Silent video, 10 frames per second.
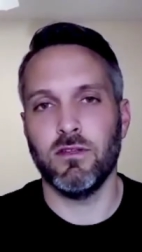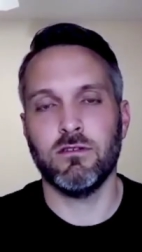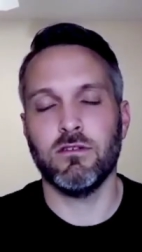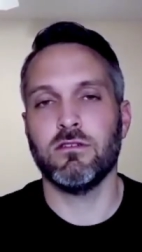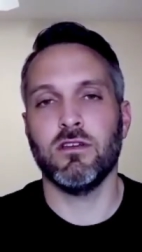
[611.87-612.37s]

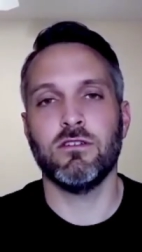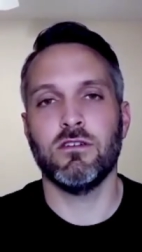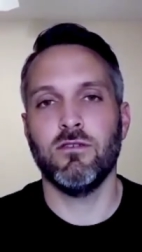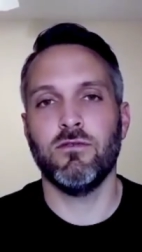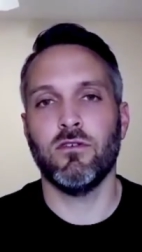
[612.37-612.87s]
That's just such a
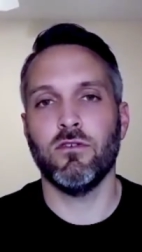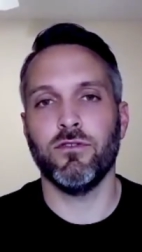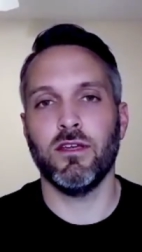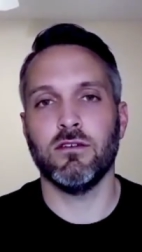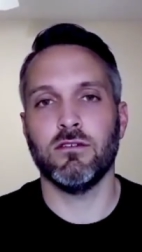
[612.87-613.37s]

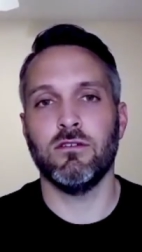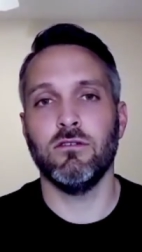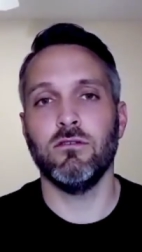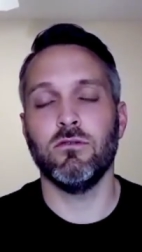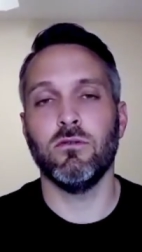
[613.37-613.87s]
difficult thing to
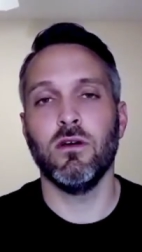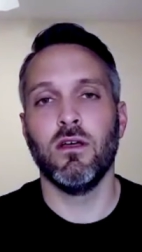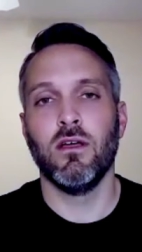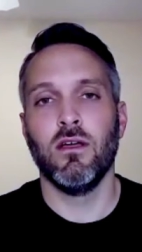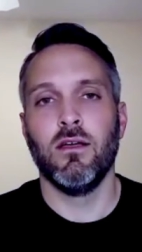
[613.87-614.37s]
do
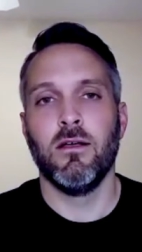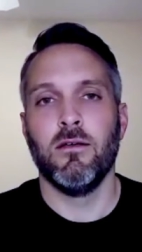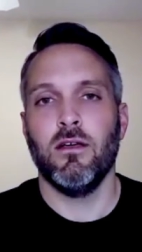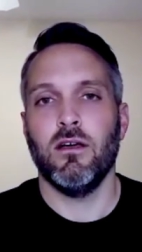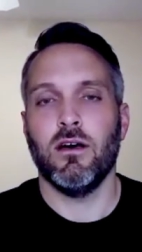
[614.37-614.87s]

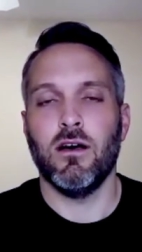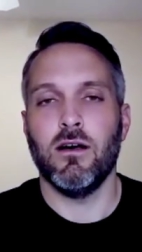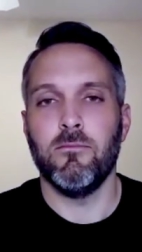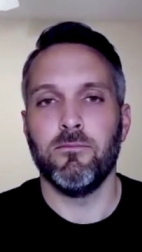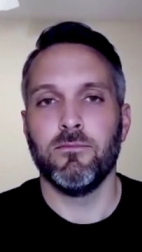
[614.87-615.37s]

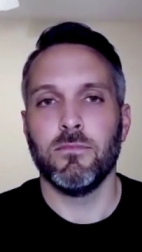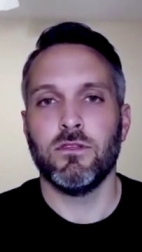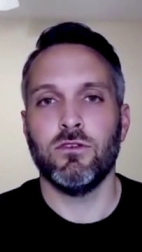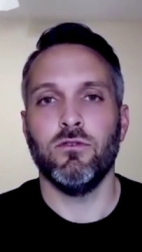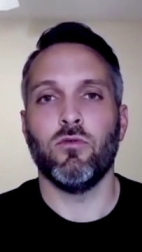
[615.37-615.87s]
um,
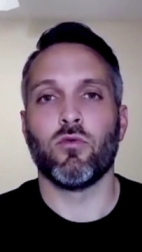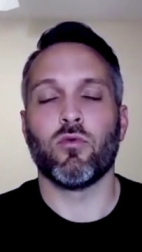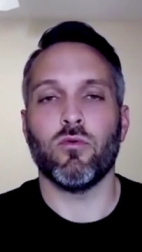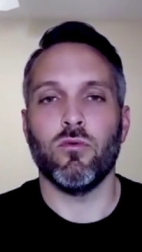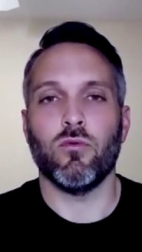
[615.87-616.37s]

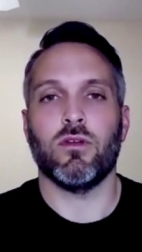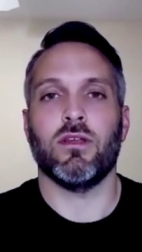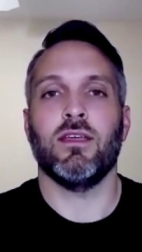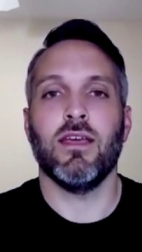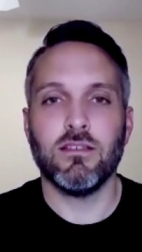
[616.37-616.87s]
to
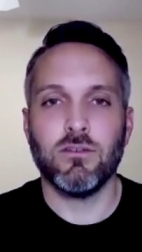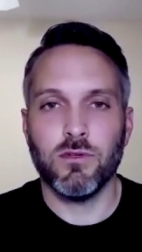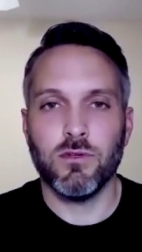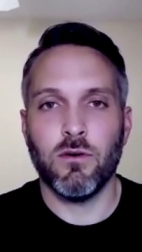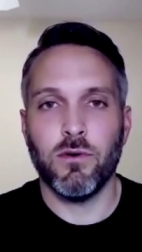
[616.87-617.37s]
guess
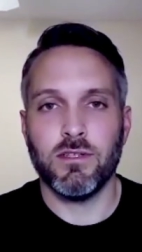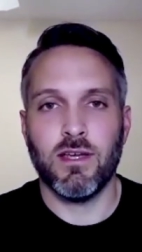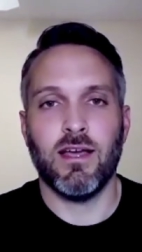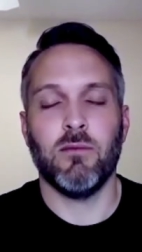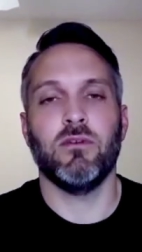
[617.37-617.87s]
what's going to
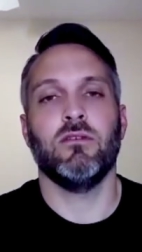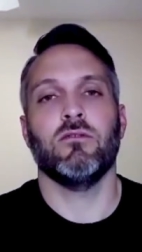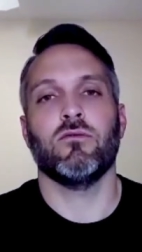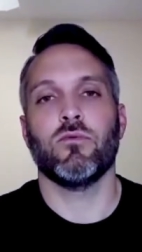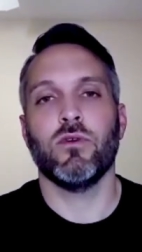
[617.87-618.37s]
happen,
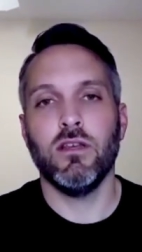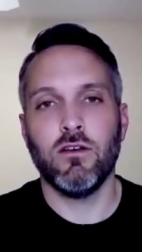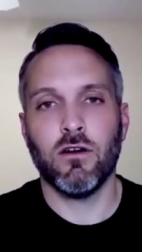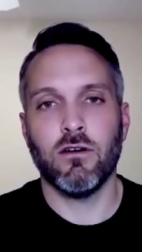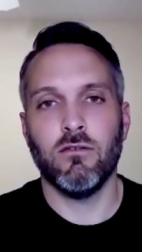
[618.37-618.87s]
read
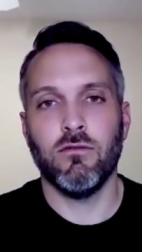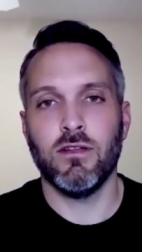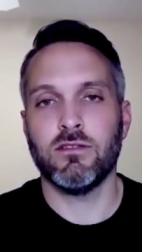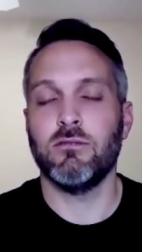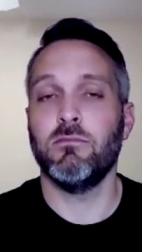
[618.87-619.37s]
current
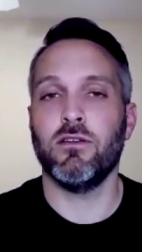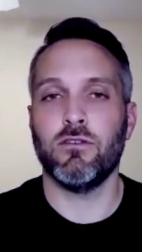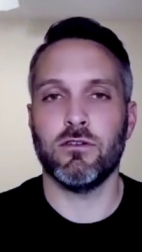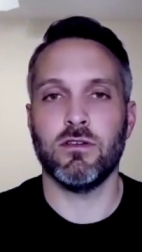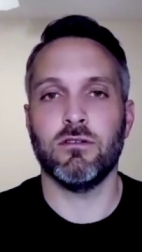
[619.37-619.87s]
events, and make
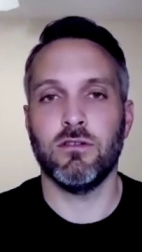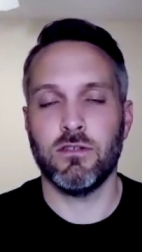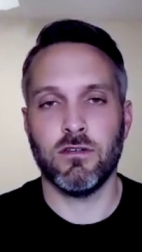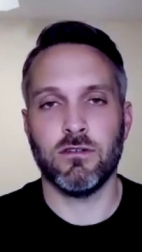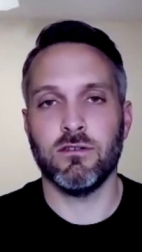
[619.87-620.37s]
your
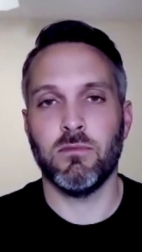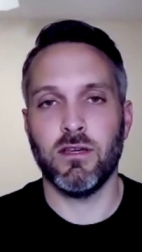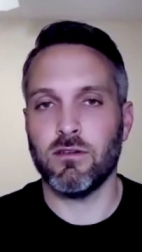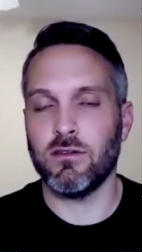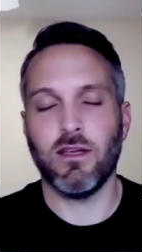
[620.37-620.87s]
decisions
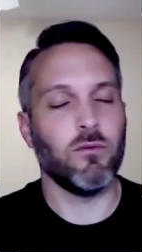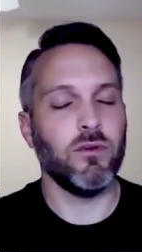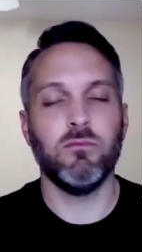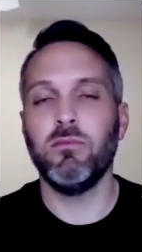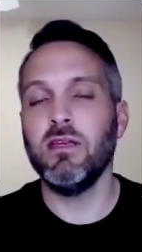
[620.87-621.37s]
based on that.
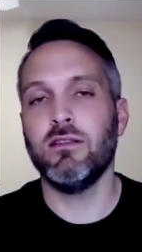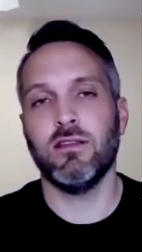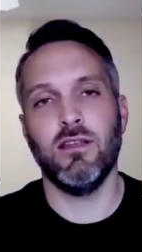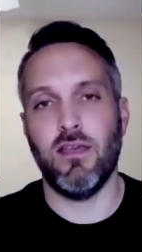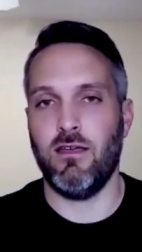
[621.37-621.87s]
We beat to
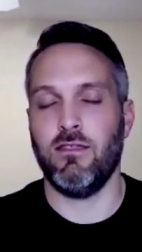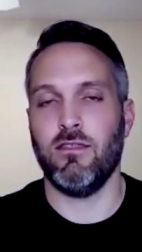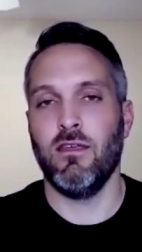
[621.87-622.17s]
death.